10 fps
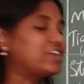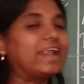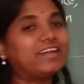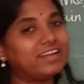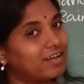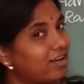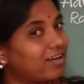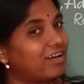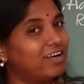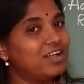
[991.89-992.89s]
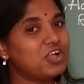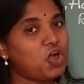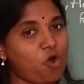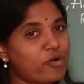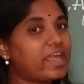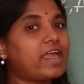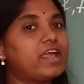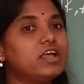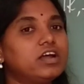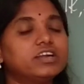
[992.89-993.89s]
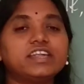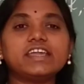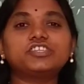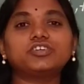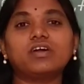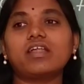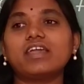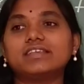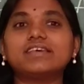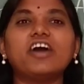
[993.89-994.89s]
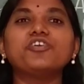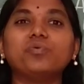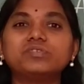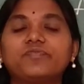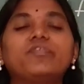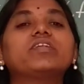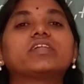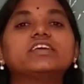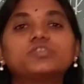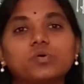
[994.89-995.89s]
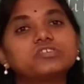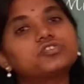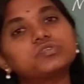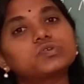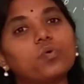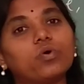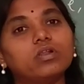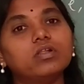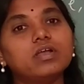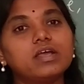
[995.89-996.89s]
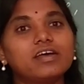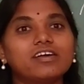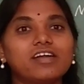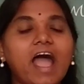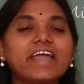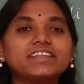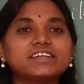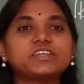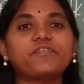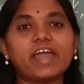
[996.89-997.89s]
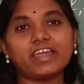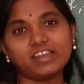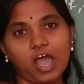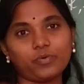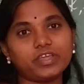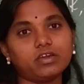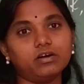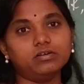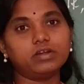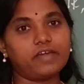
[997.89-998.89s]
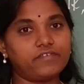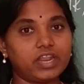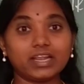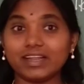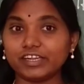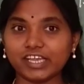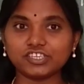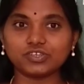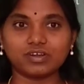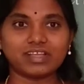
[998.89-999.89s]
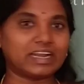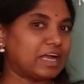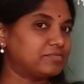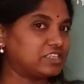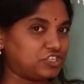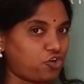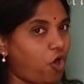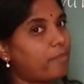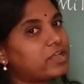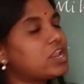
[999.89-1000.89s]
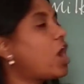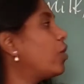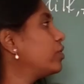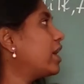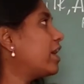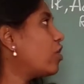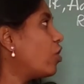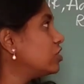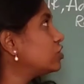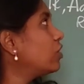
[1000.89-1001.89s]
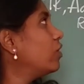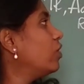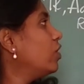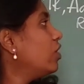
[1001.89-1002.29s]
gender. Okay, teacher is a useful resource to school. Identify noun here, definitely teacher, that comes under common noun, and also